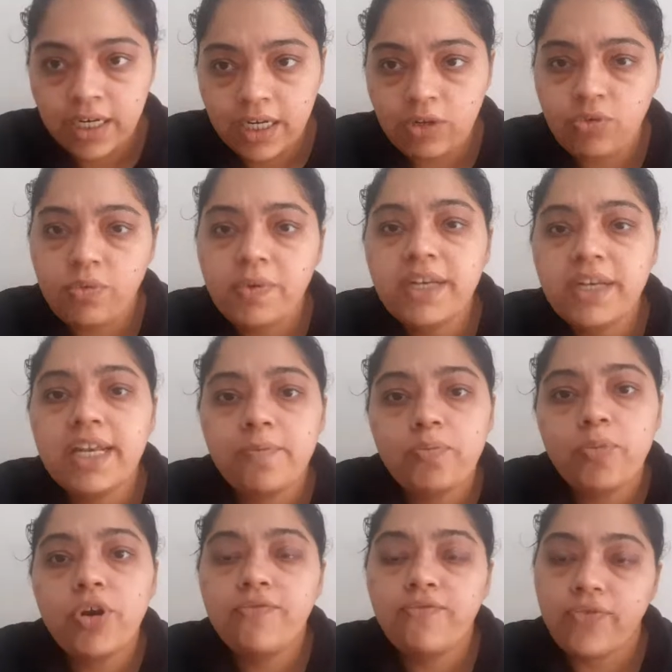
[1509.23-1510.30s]
It will be
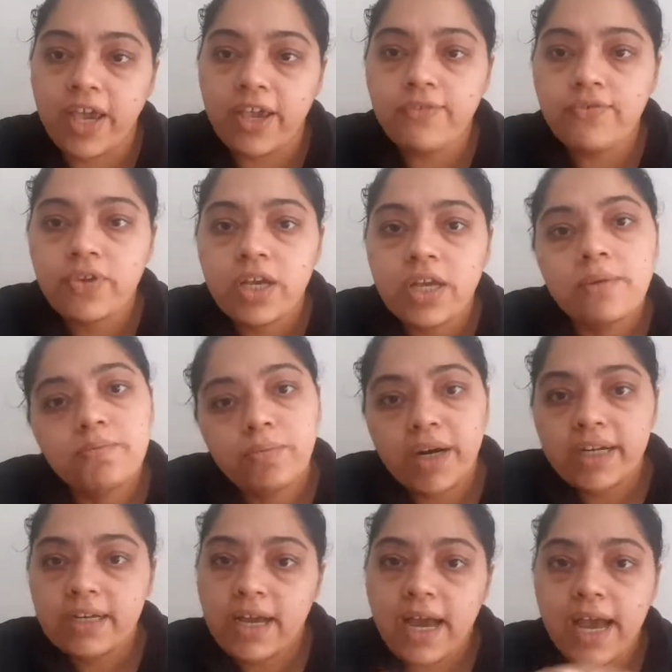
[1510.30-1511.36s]
10.5, but